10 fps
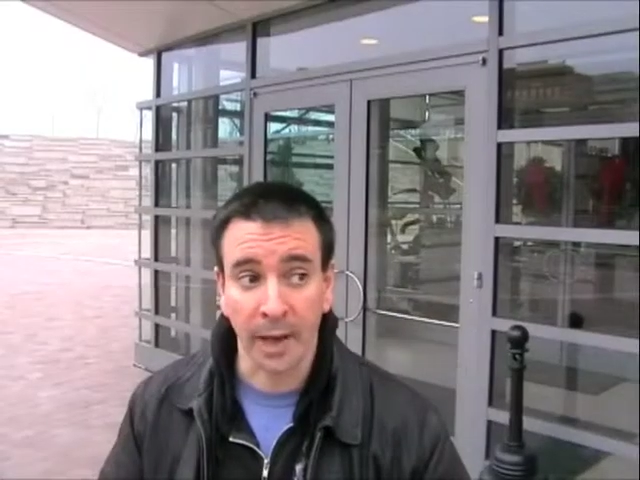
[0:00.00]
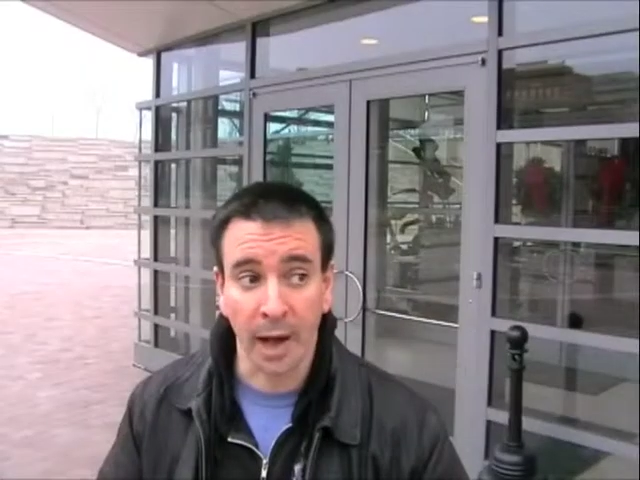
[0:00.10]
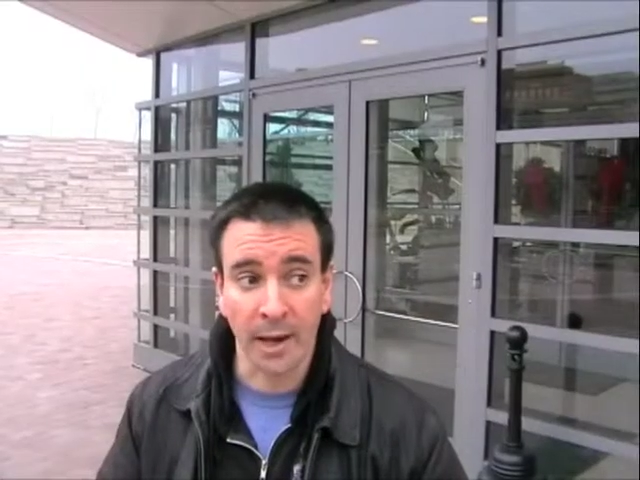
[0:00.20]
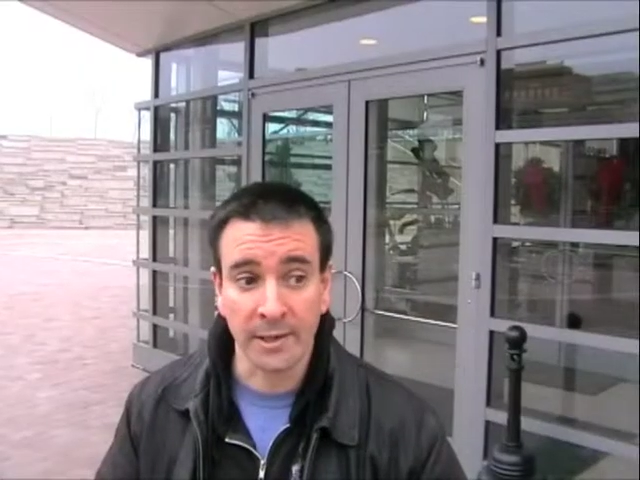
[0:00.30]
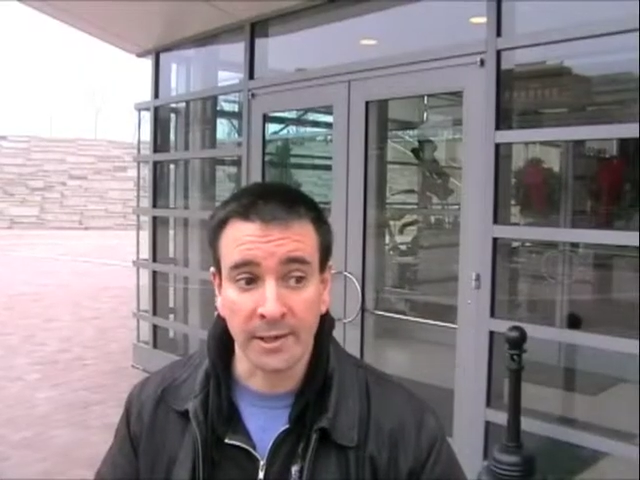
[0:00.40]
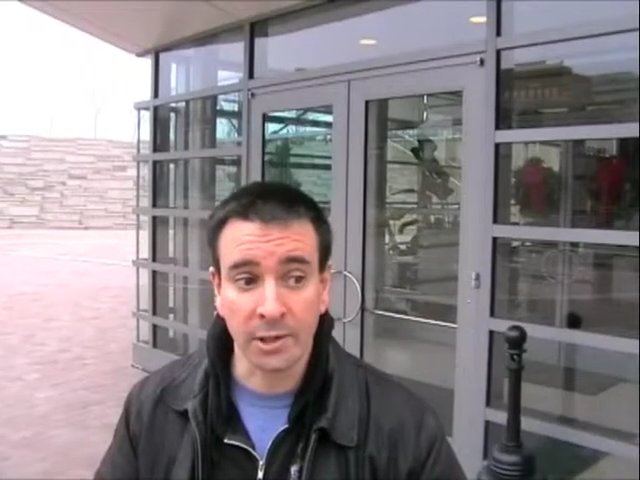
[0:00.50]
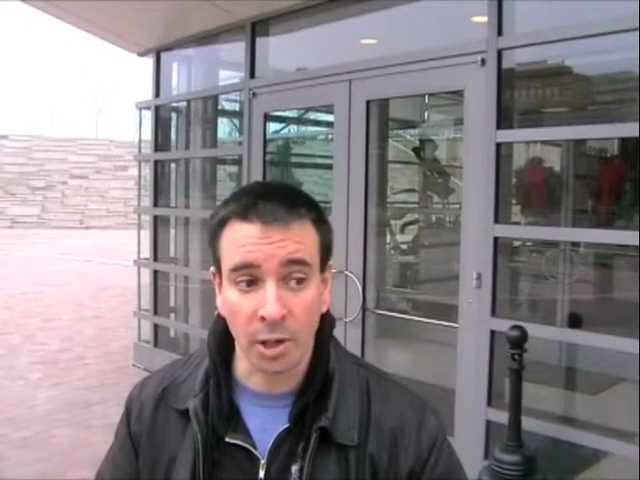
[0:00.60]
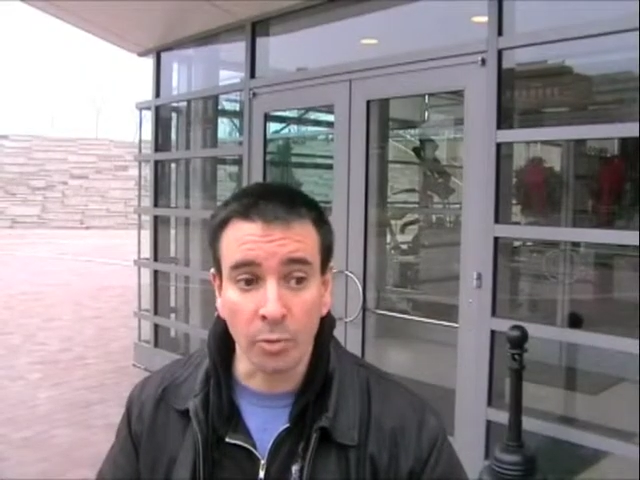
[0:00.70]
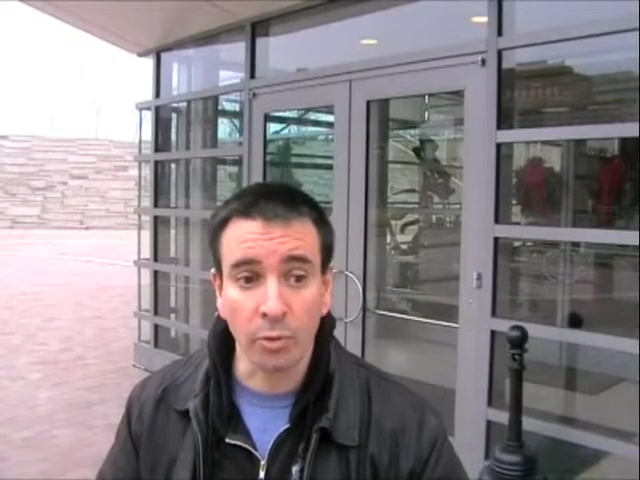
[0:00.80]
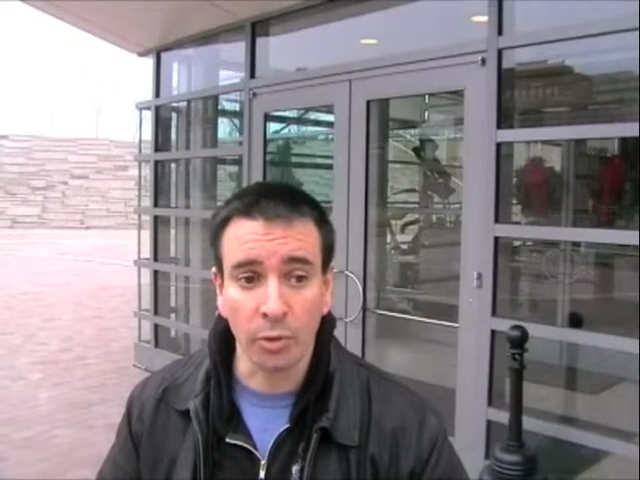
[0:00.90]
I
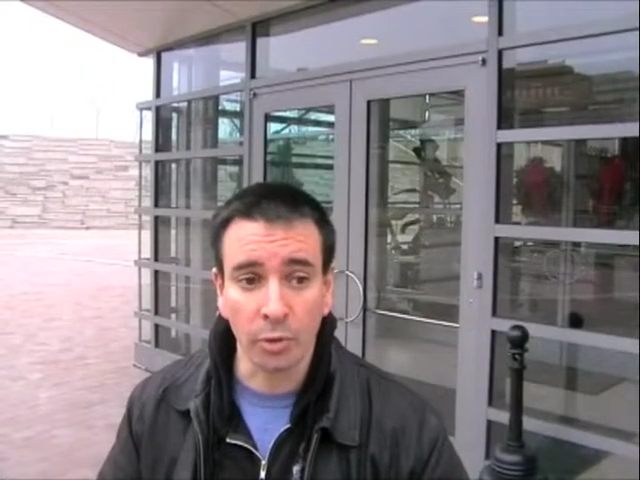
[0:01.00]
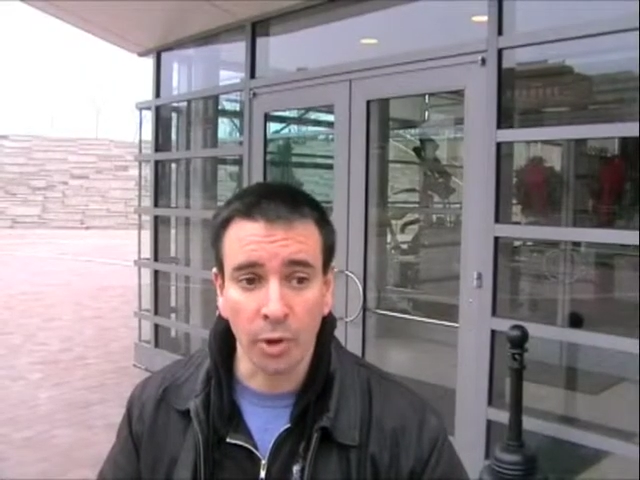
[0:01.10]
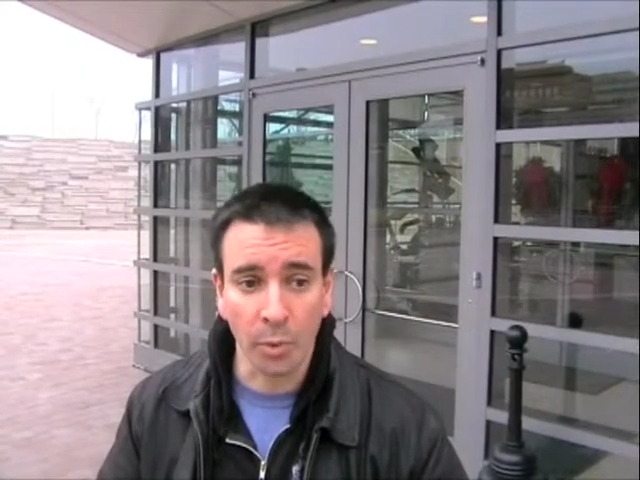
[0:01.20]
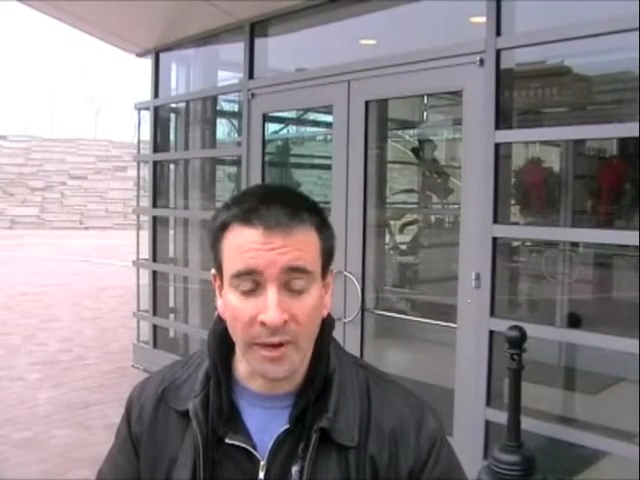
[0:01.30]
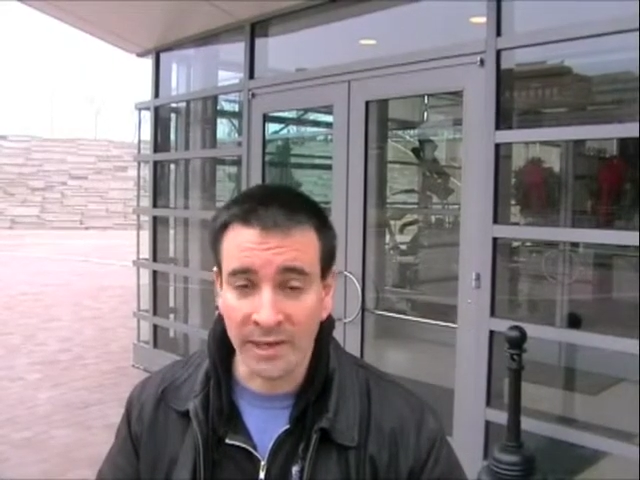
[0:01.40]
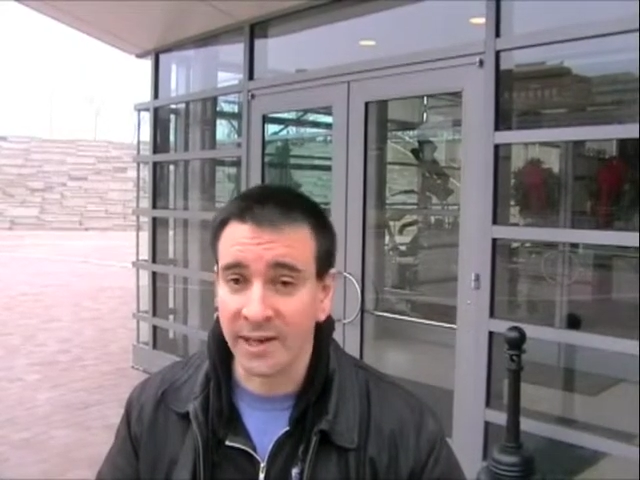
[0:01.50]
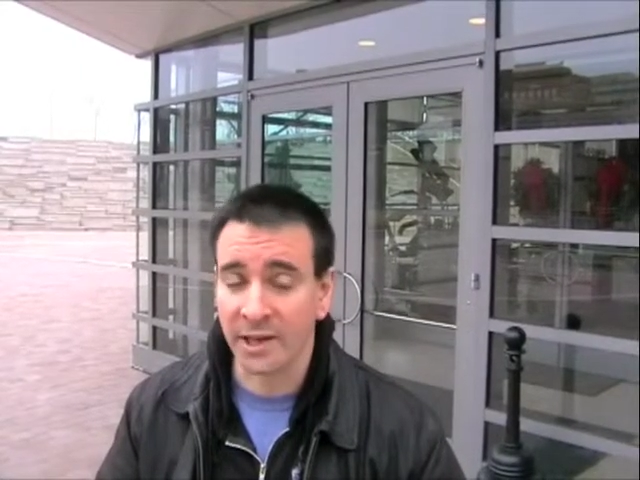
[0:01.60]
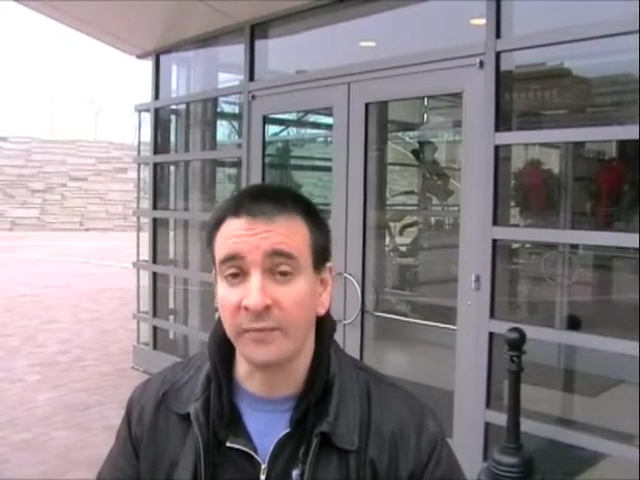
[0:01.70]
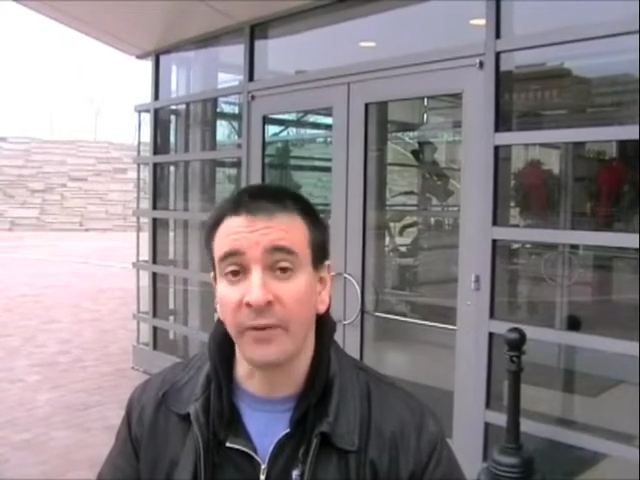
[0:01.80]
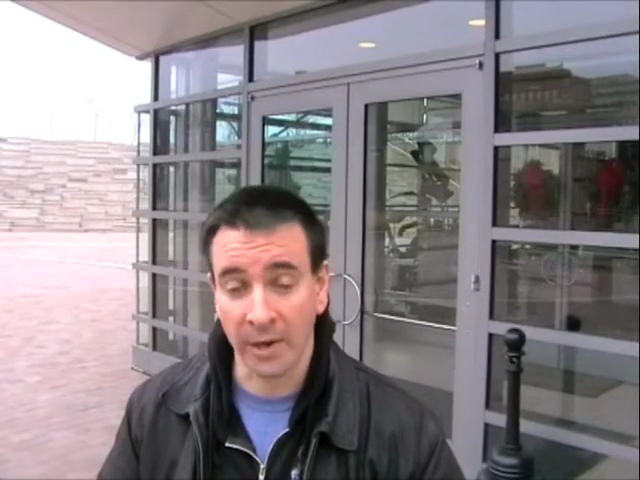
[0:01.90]
don't know when his
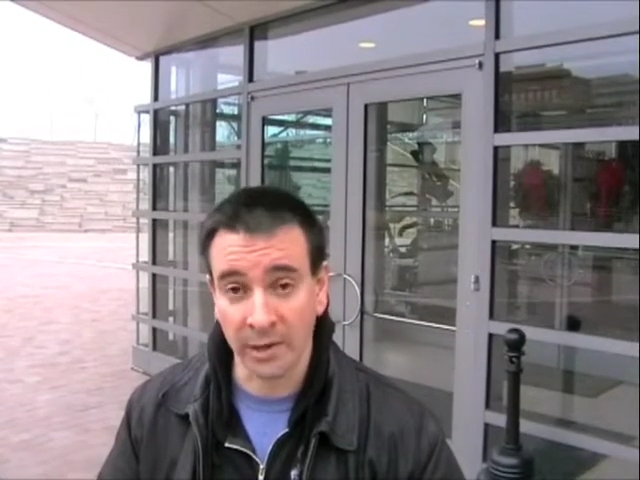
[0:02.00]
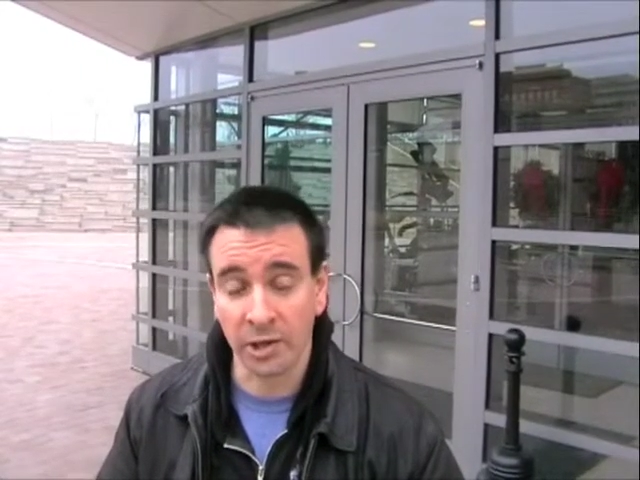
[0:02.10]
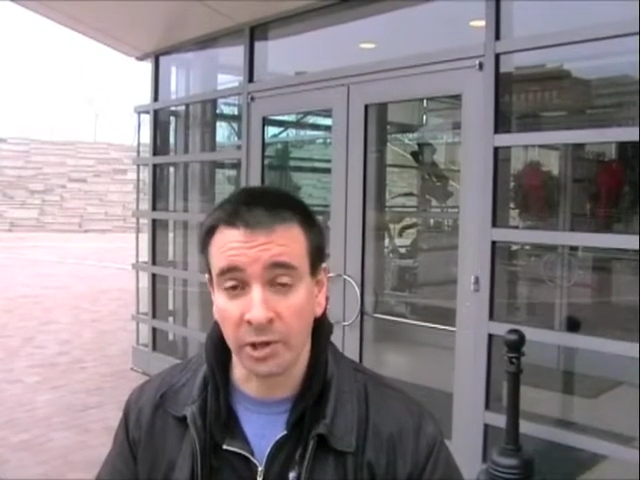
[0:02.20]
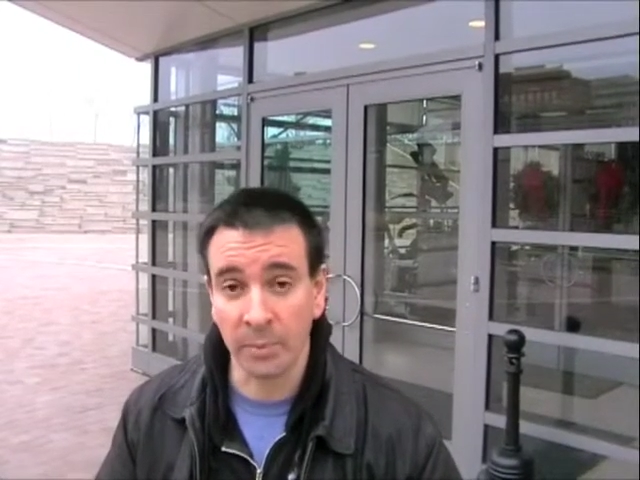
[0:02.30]
next fight is going to